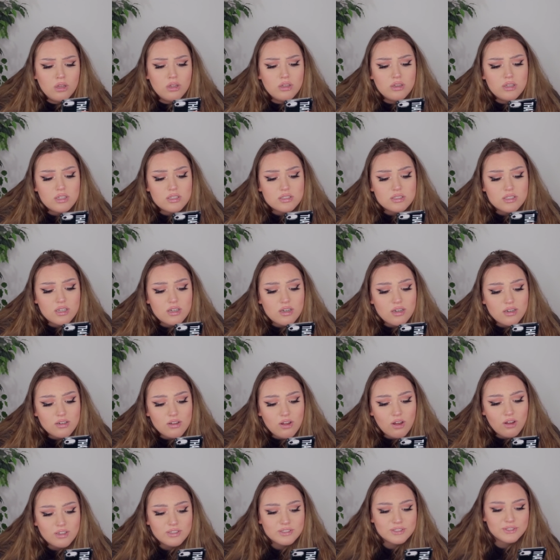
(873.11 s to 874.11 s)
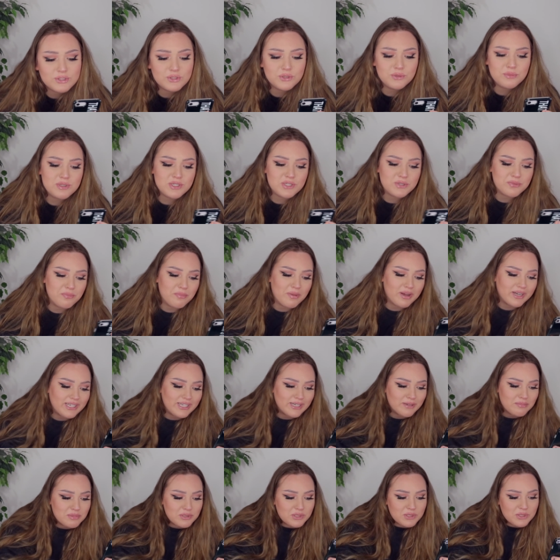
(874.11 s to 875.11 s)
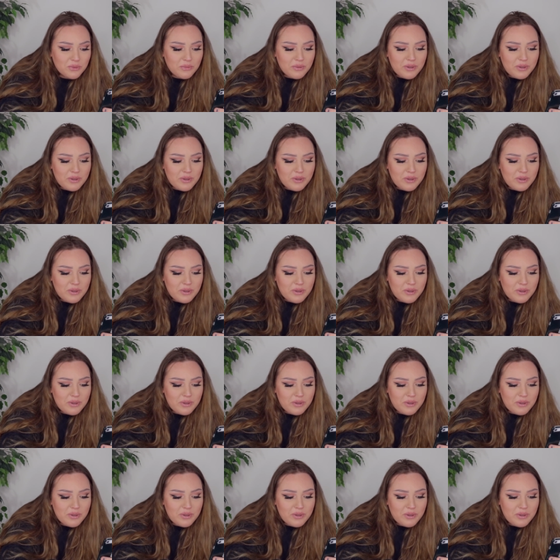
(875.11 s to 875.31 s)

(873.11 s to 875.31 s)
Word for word: They said it cost too much money. I'm so